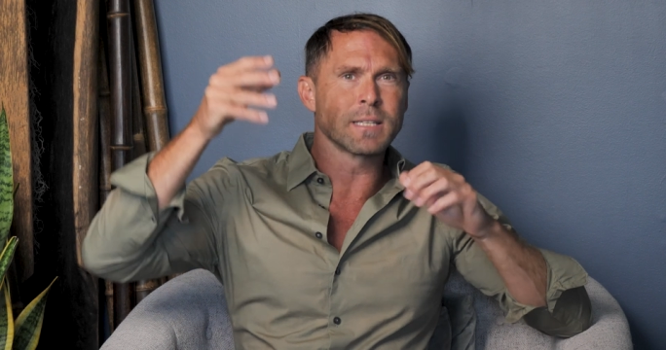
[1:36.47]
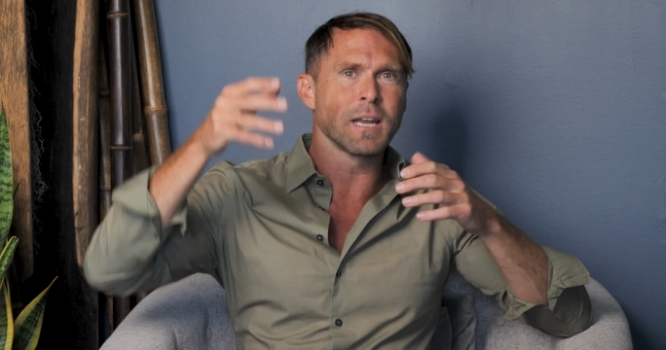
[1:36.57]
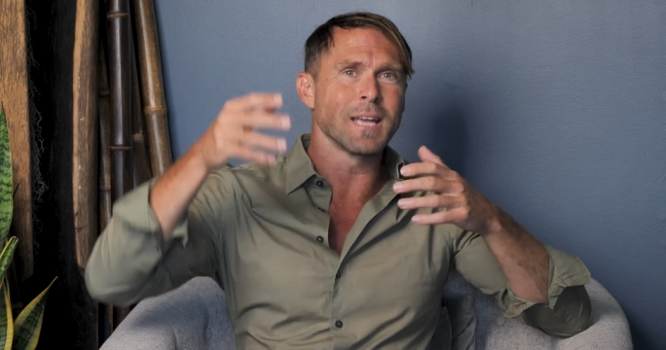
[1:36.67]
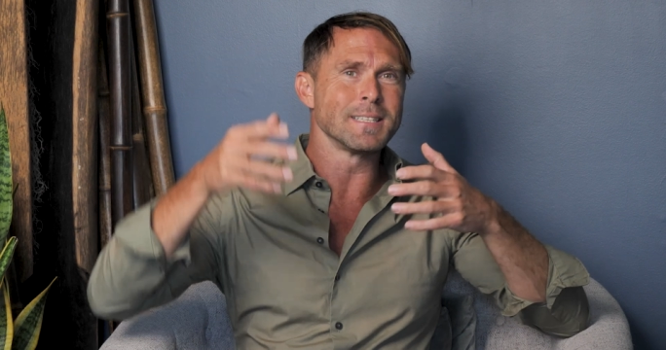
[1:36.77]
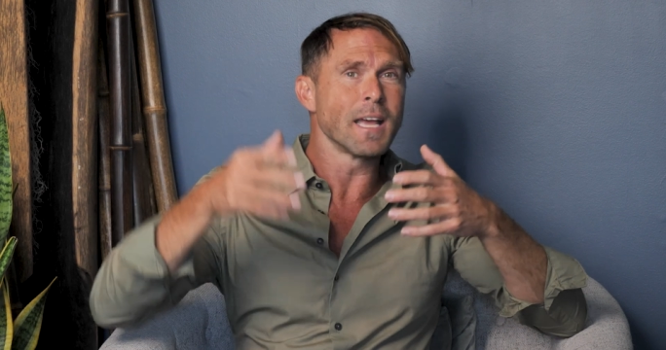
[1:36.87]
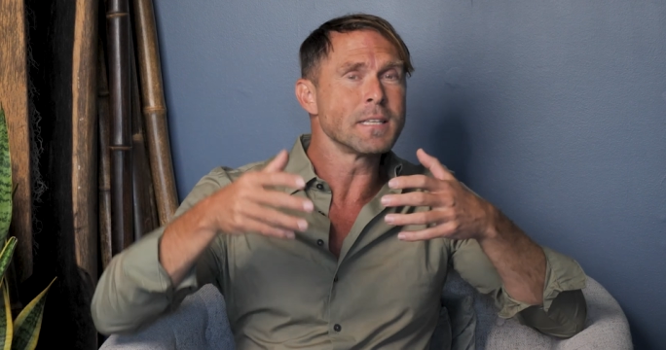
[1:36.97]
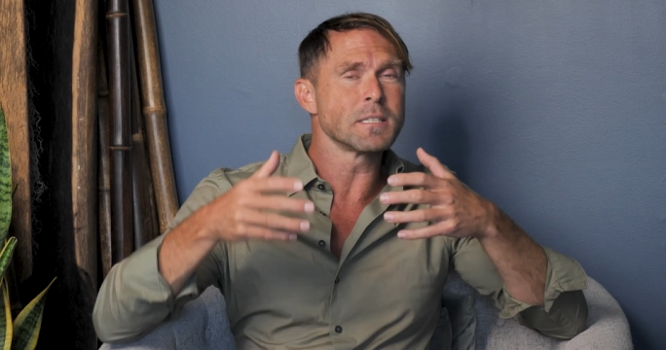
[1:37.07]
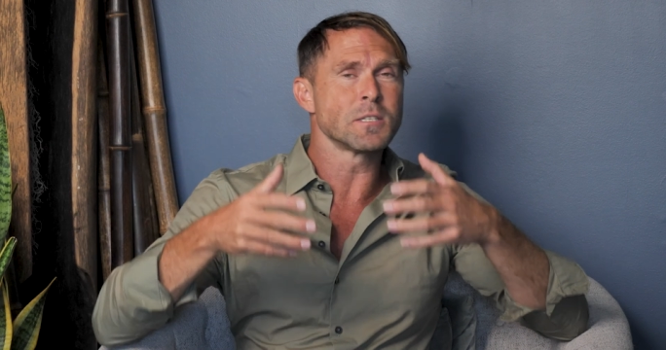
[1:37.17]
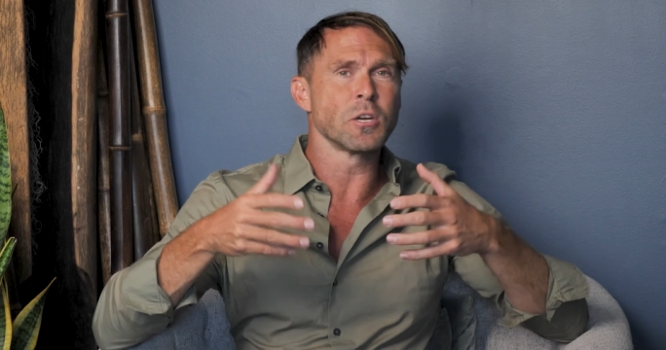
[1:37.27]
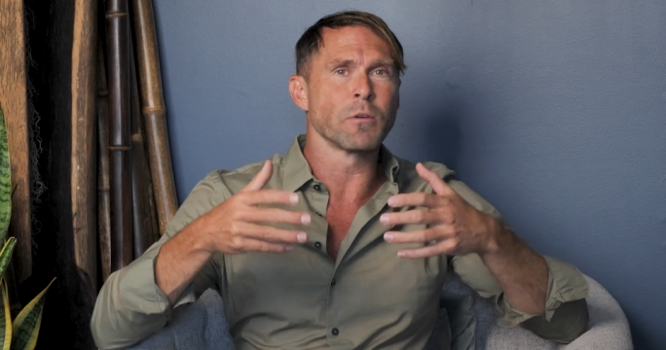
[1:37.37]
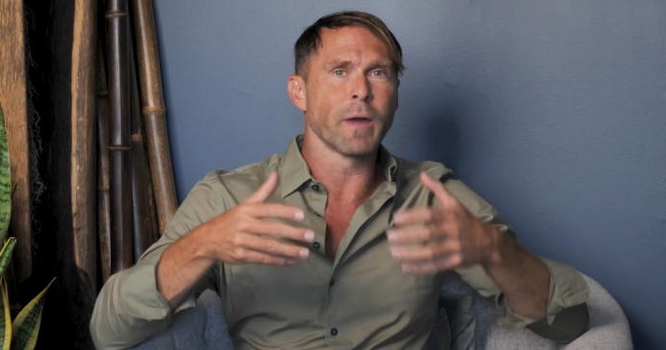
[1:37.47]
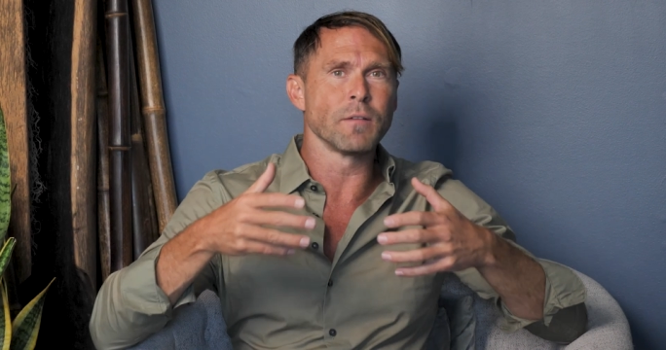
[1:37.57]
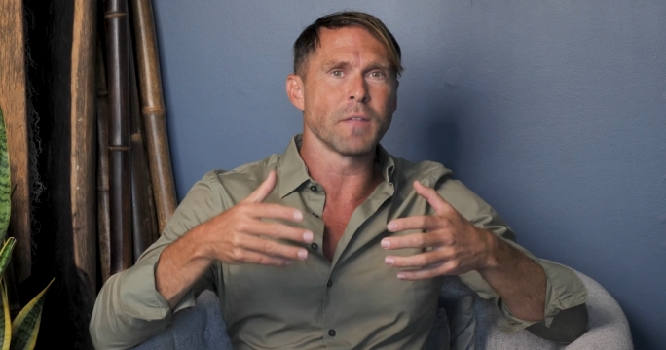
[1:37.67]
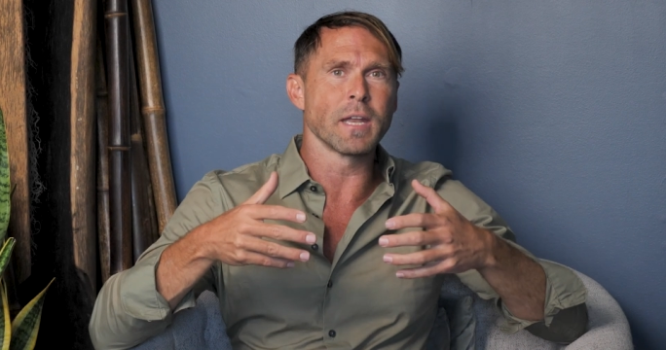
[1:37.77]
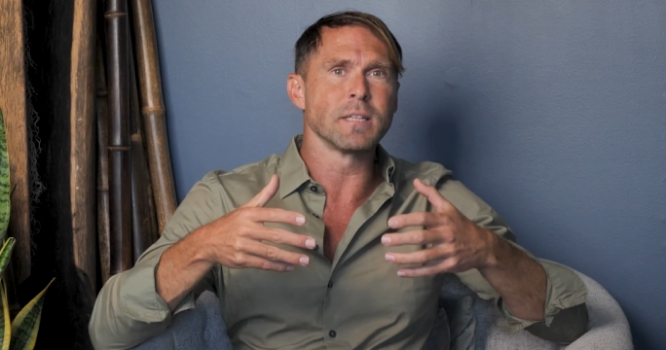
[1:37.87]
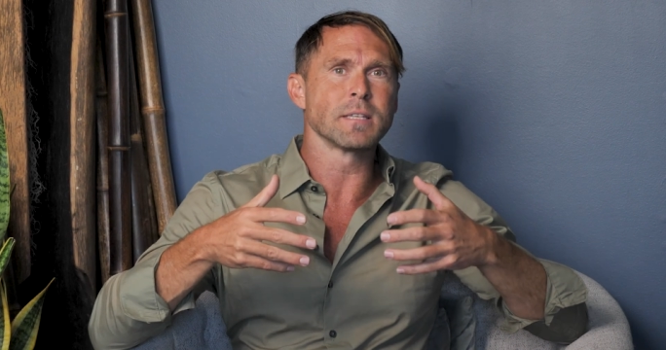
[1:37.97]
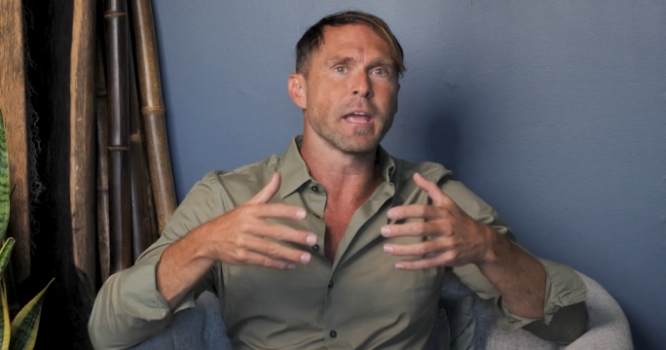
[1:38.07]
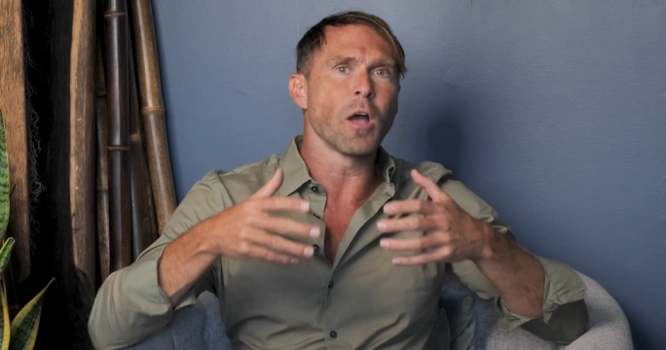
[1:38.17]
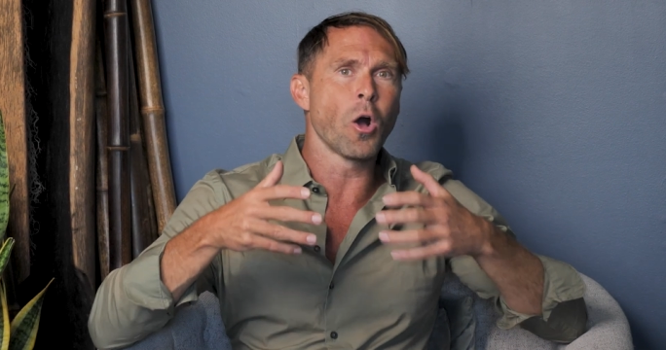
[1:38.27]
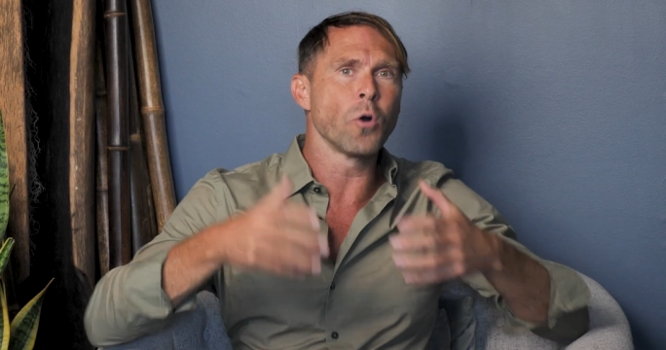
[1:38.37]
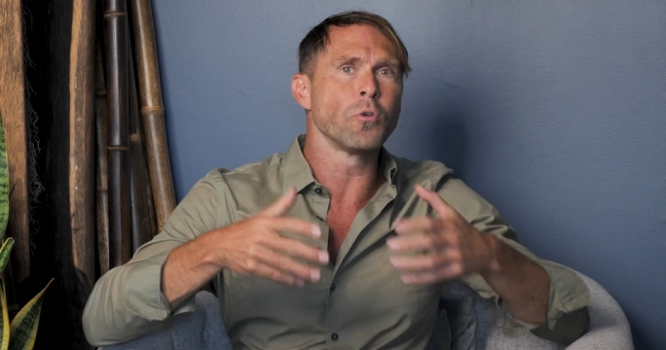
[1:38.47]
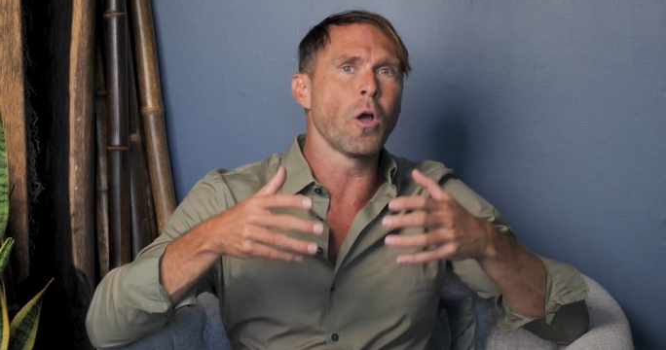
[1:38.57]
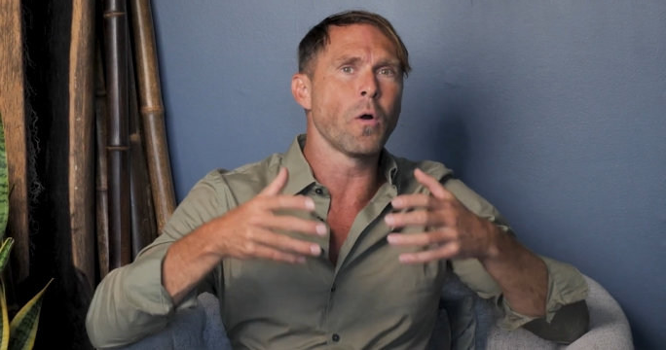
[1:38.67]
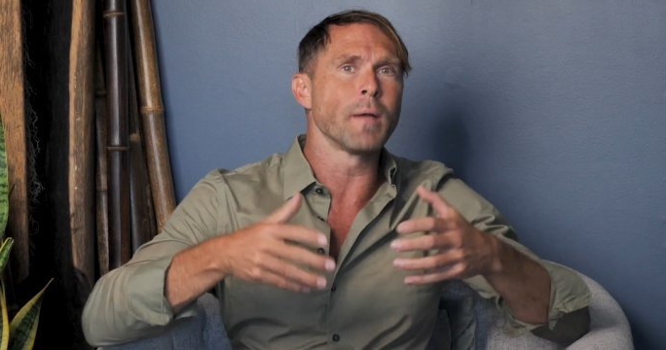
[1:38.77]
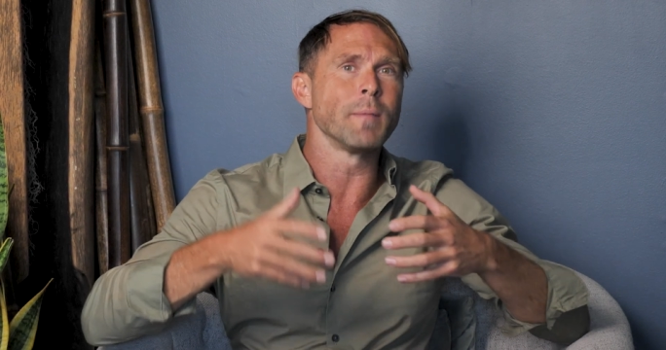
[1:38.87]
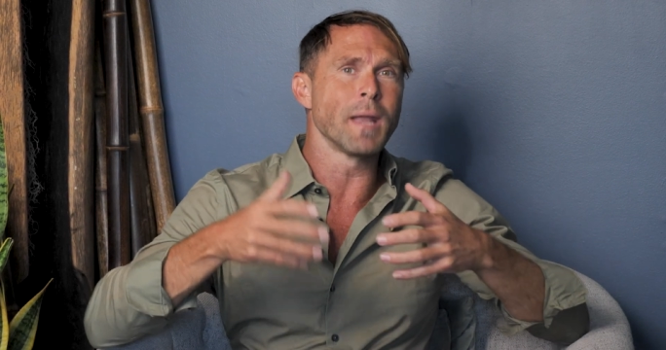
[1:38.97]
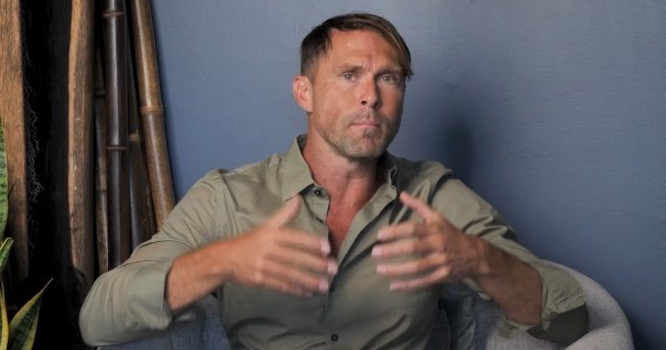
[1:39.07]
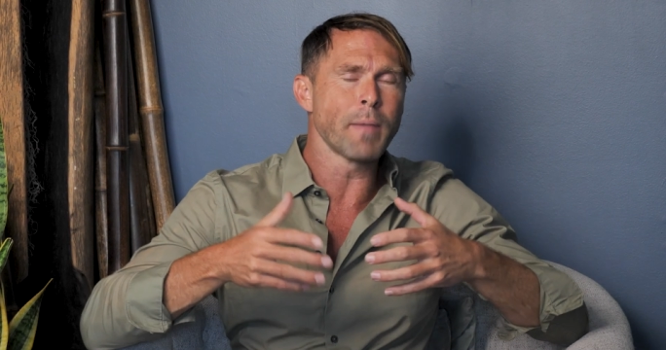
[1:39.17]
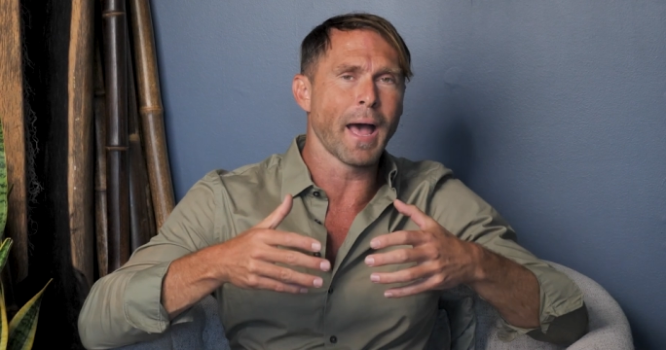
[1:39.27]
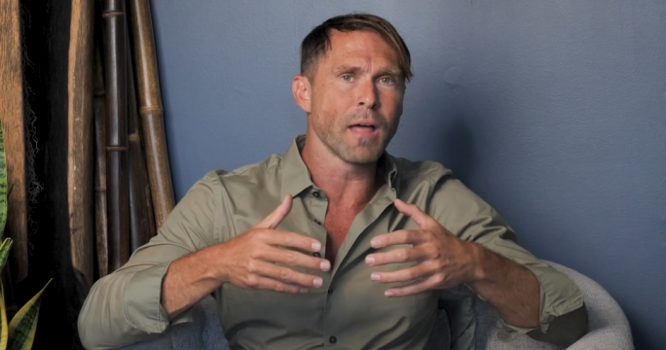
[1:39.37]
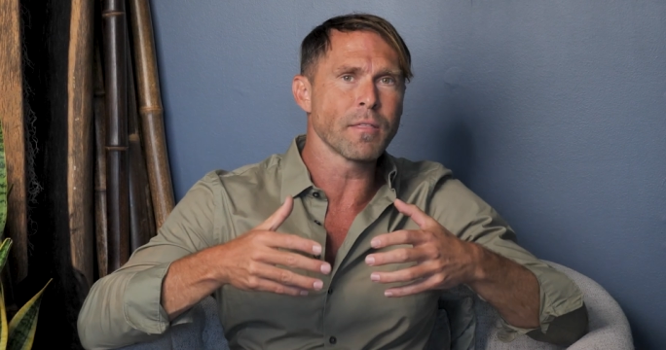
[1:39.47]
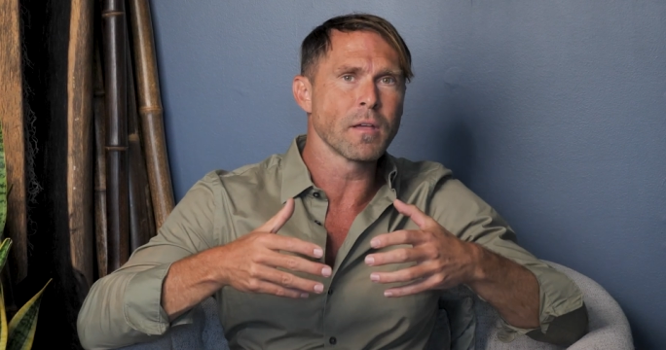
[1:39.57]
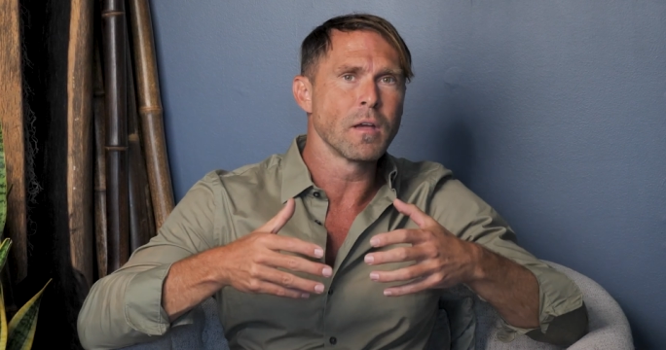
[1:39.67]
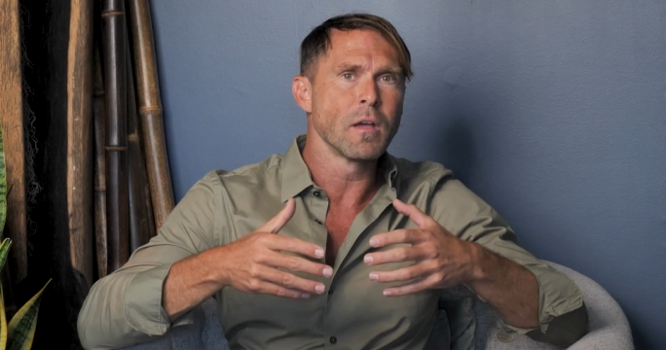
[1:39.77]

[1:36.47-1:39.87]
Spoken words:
an identity around that and say, oh no, I'm an empath,